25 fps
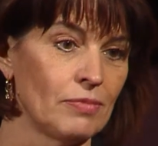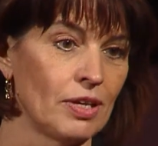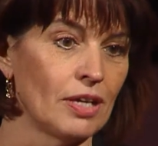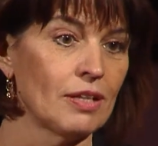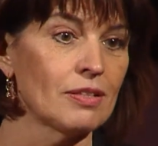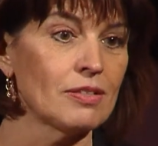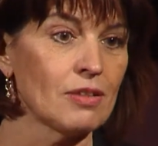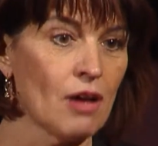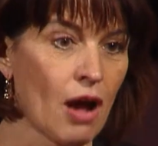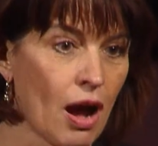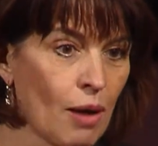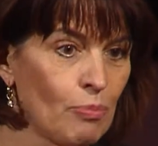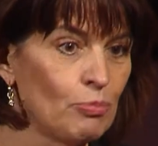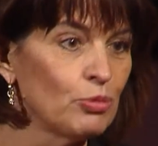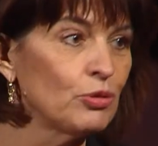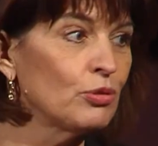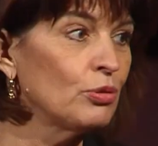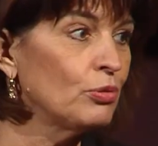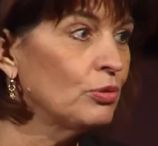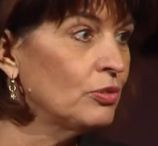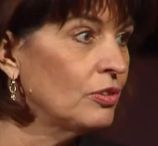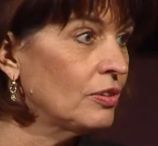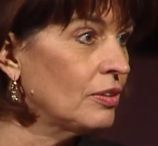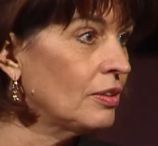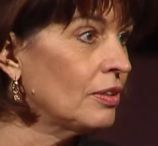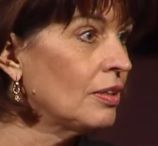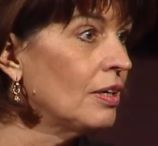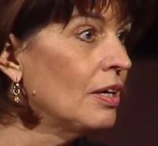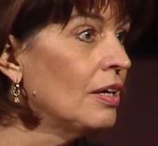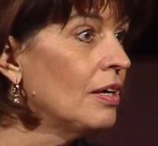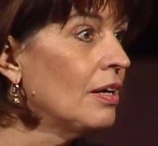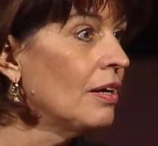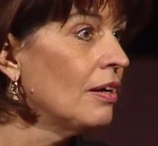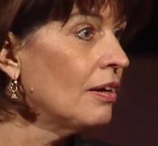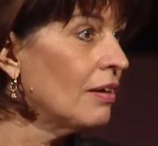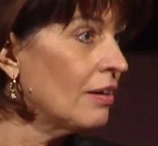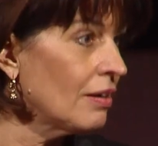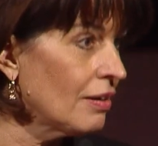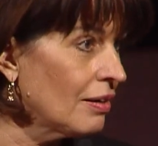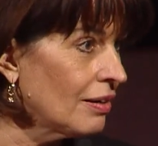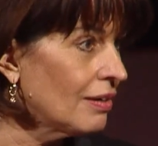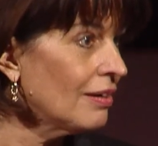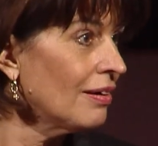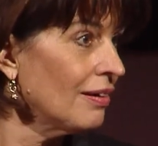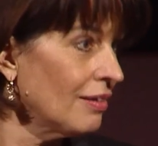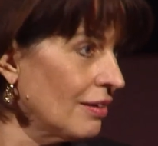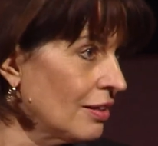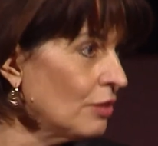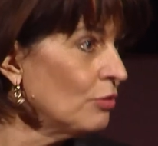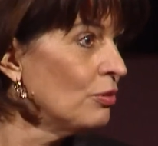It's up to the
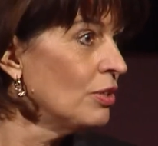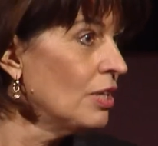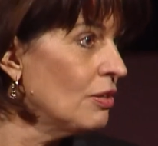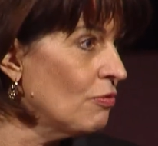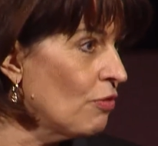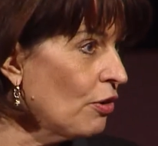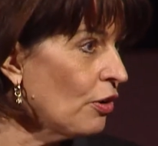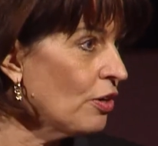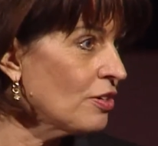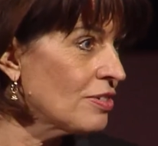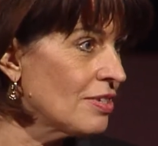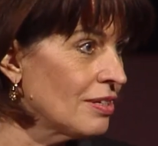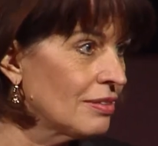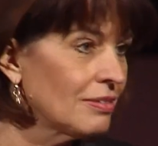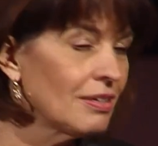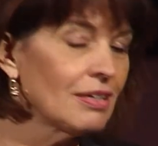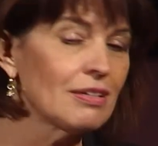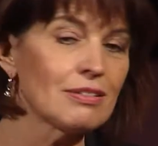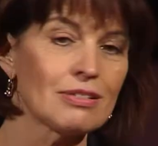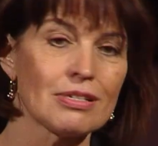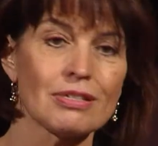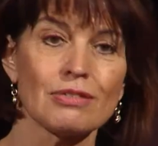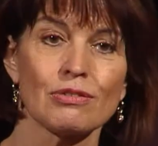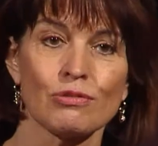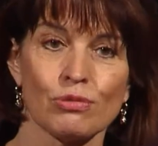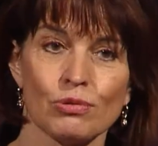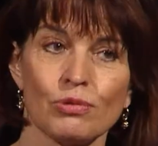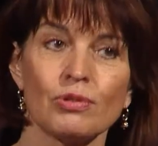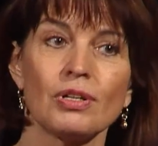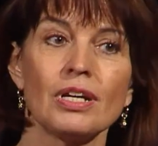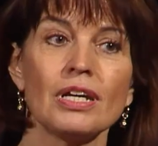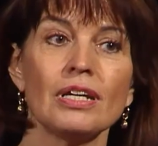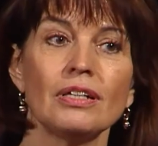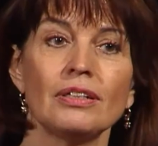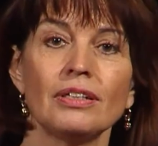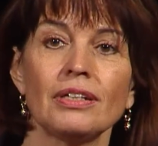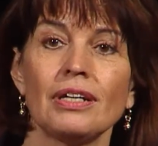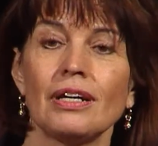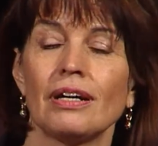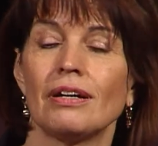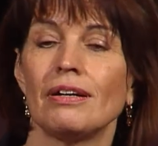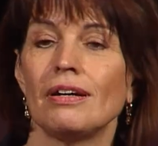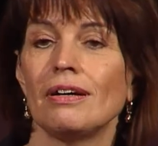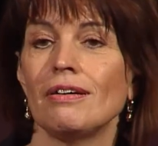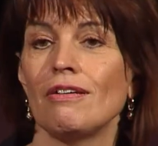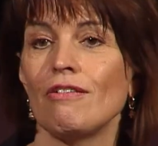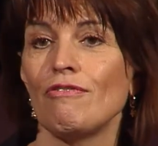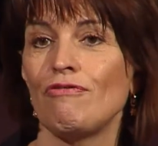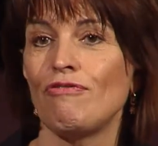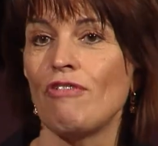universities to really
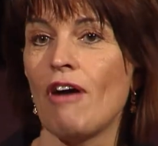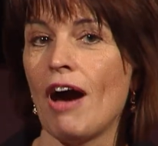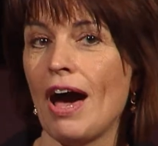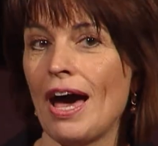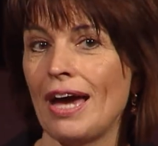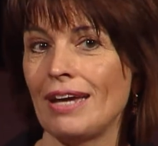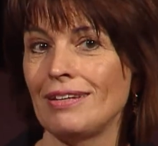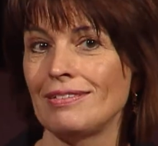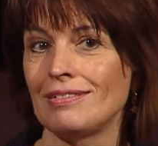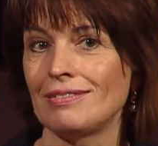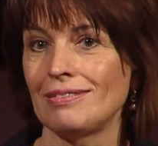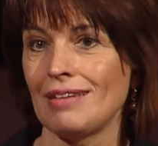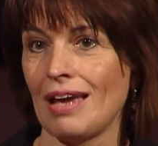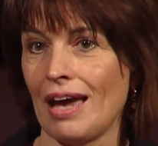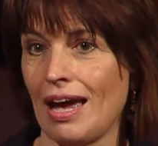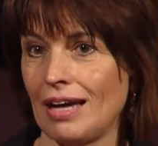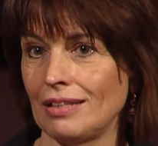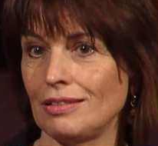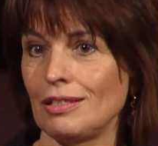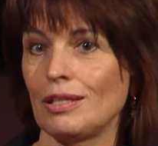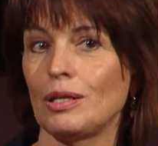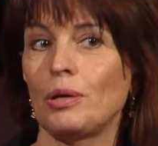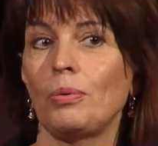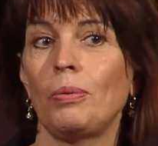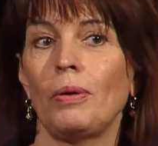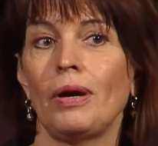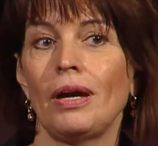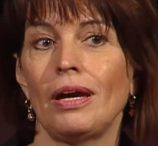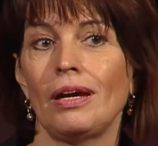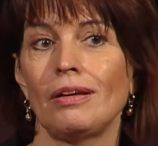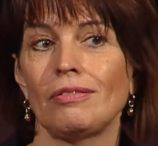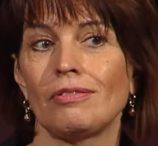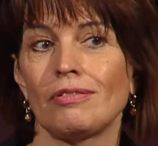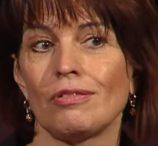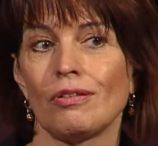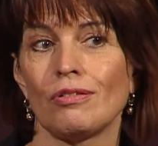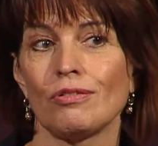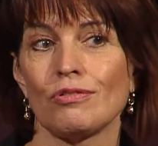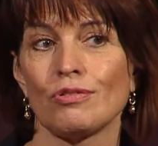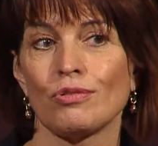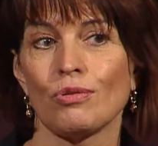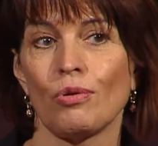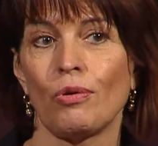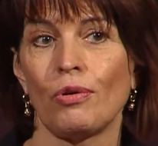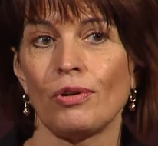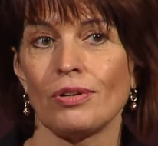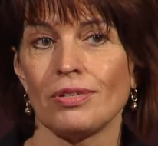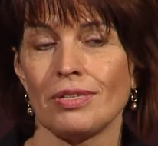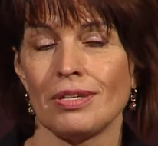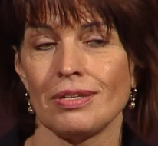find the adequate
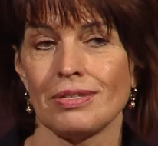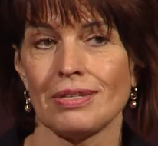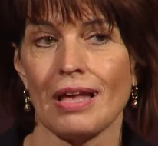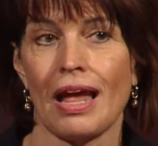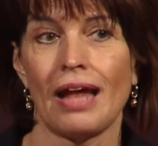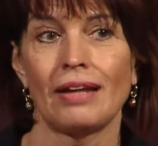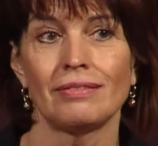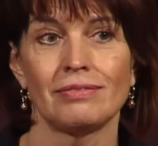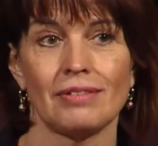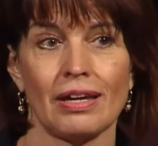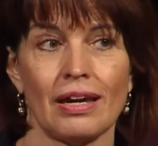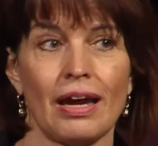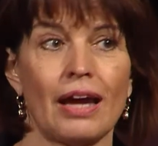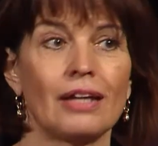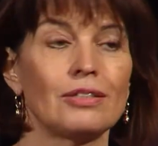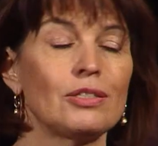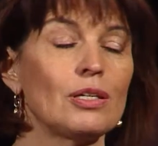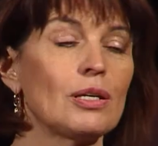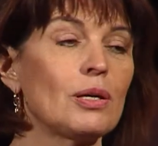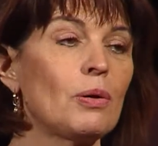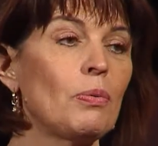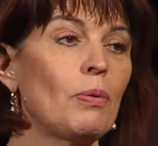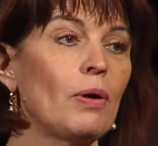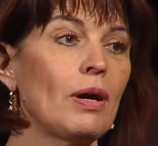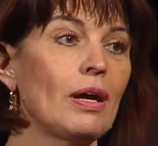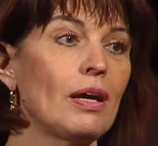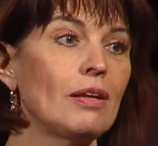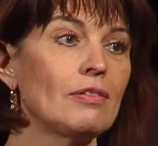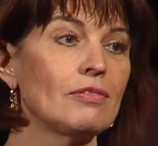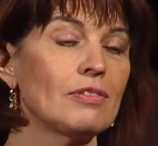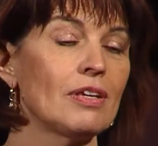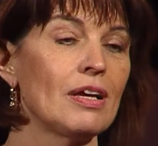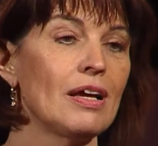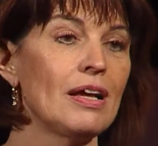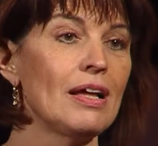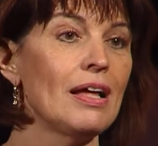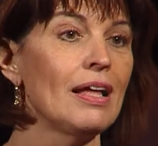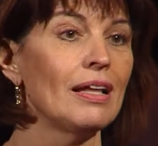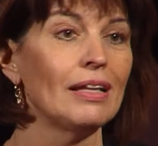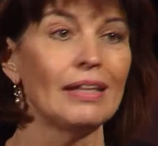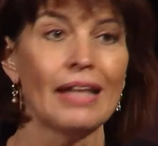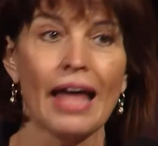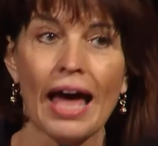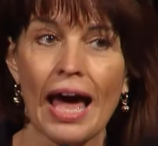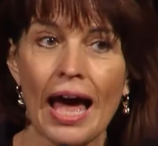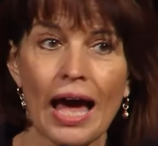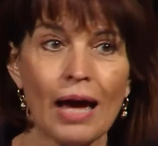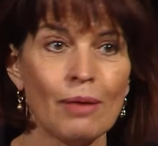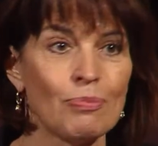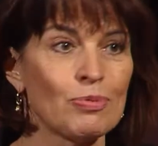sources and the adequate
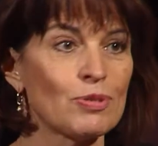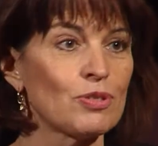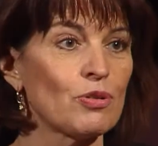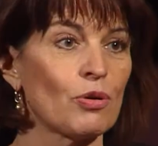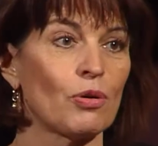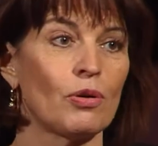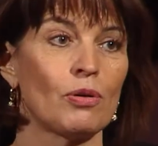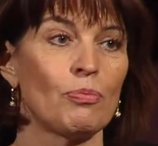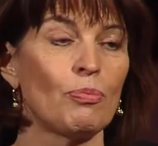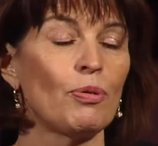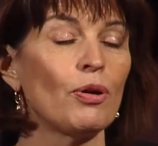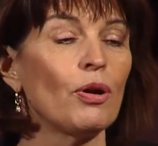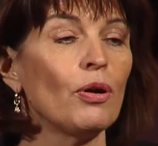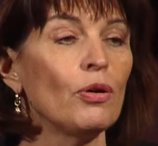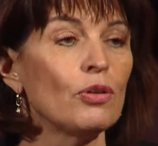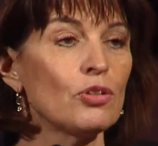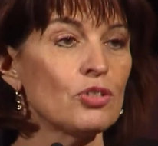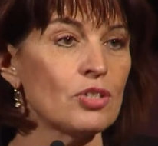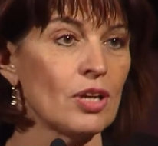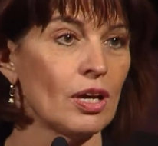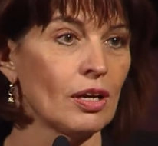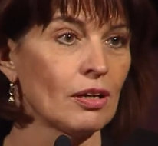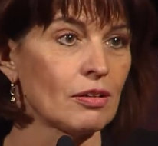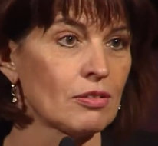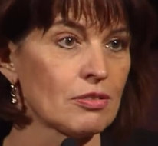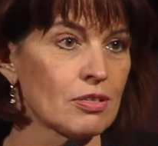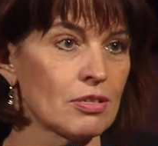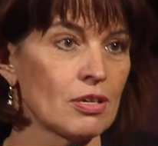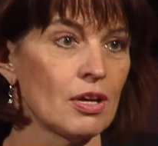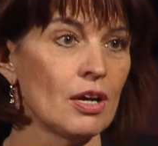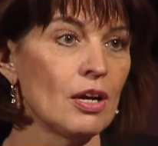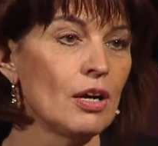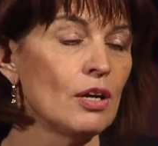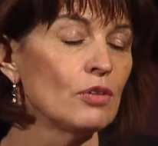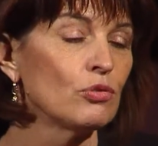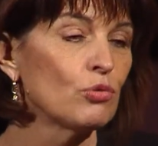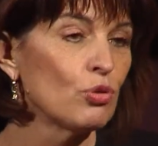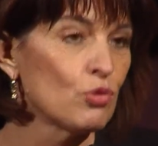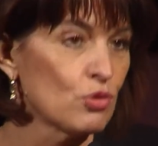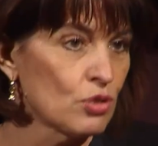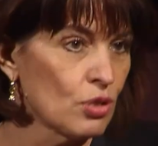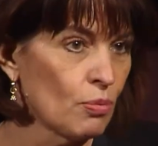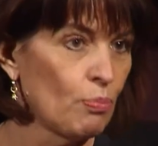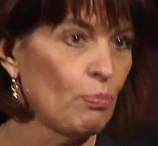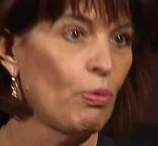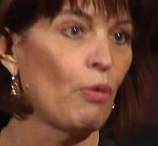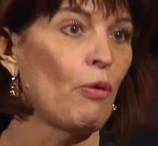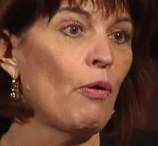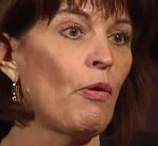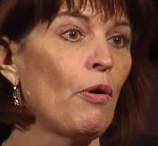labs or projects to
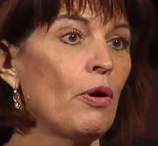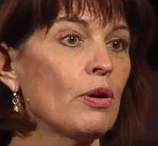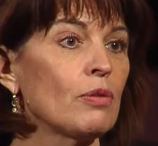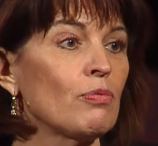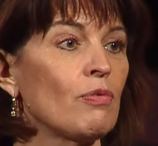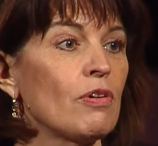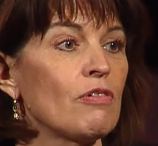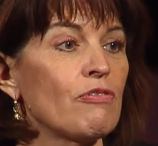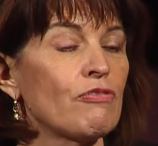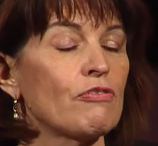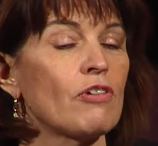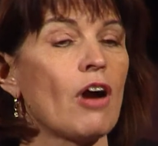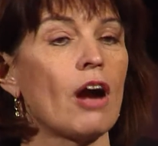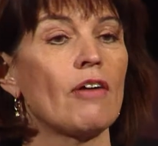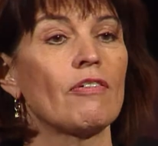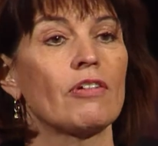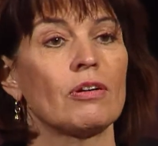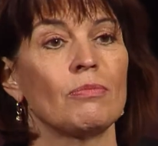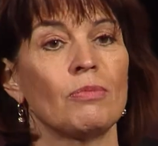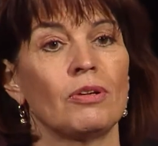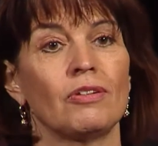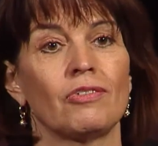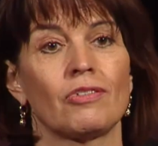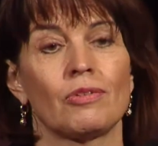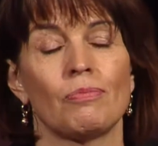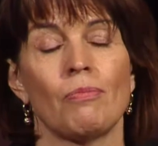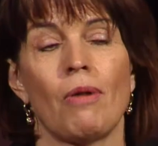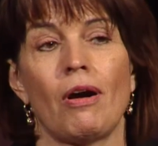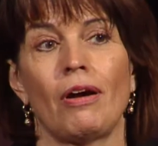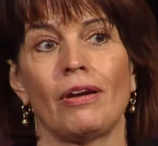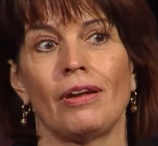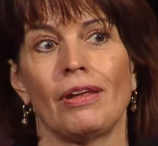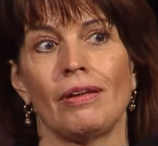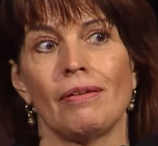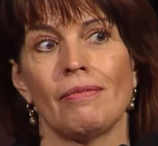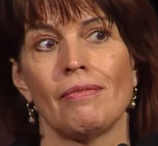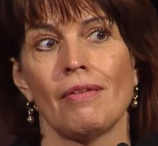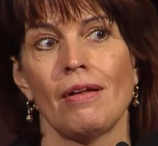support with government money.